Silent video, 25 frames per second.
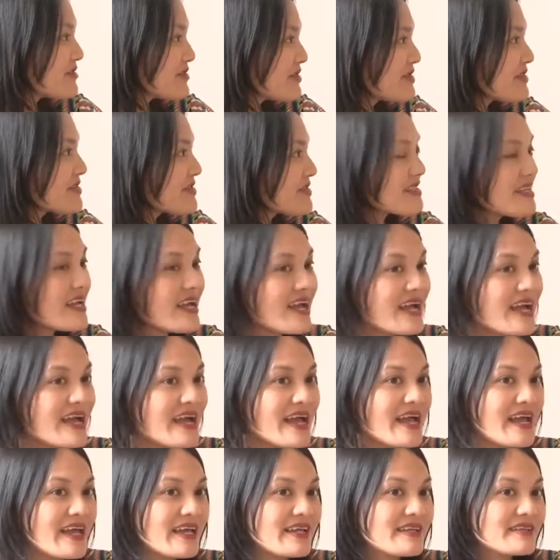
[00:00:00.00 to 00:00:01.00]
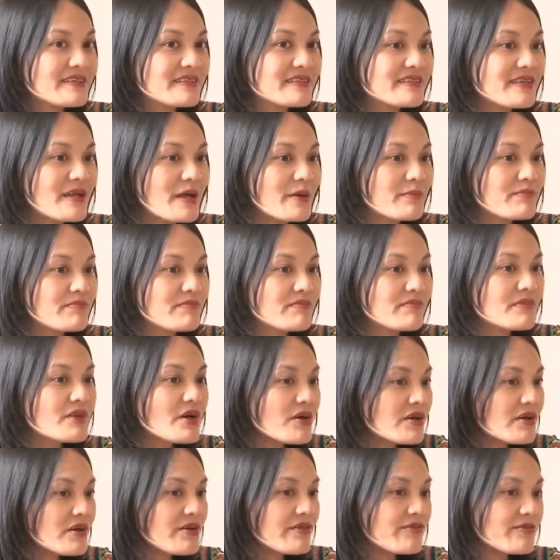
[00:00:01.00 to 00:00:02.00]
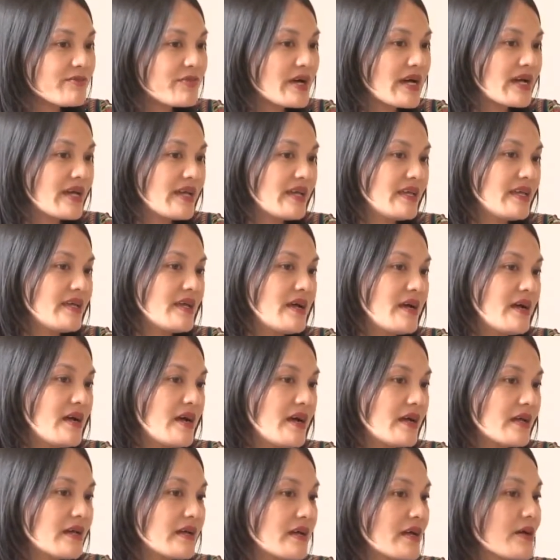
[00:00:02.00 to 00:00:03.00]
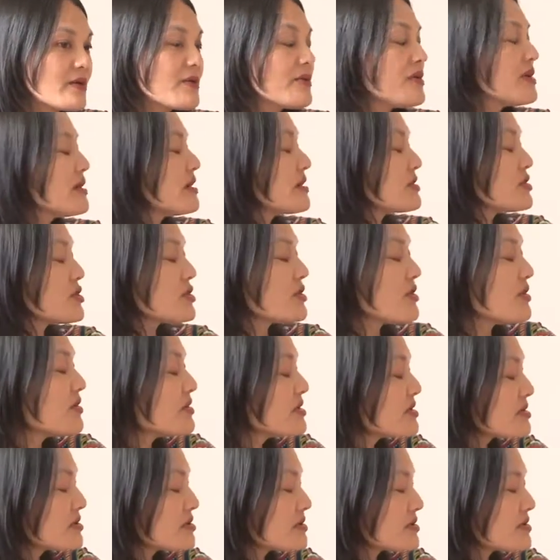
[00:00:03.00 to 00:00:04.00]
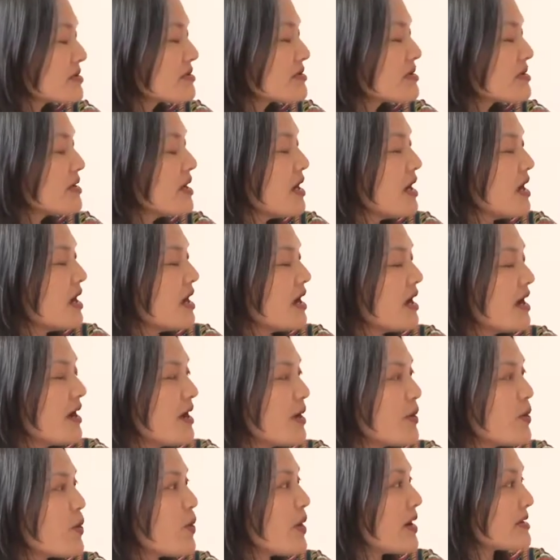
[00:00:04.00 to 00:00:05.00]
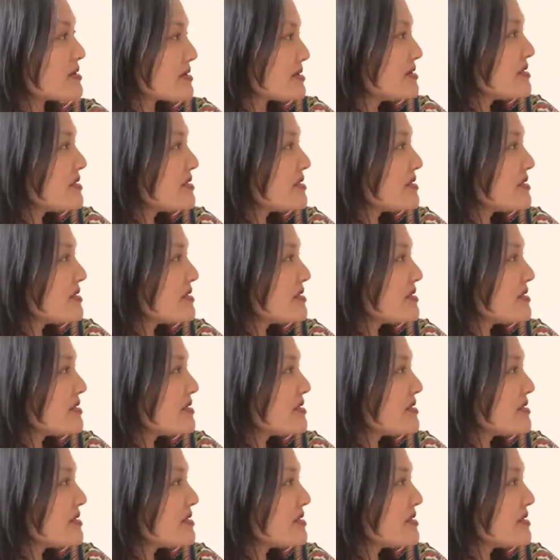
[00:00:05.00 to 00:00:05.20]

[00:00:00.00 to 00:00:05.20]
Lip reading: France. And none of my career choices was